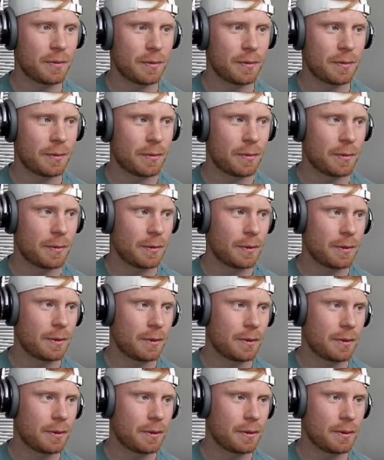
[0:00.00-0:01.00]

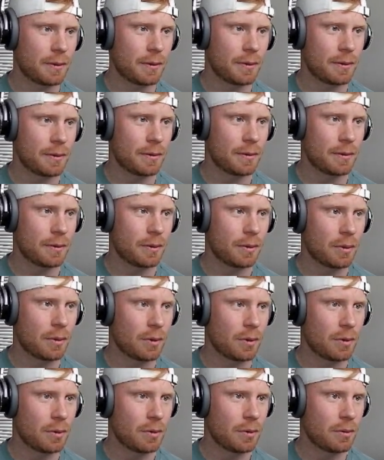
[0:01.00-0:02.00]

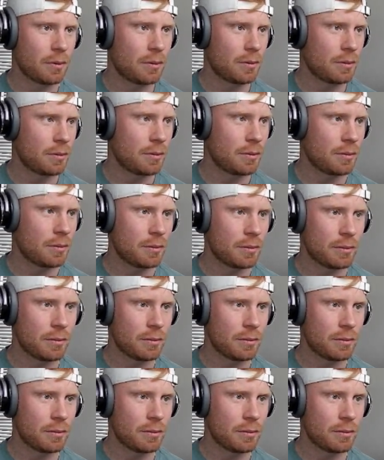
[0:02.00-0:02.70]
Nothing is said.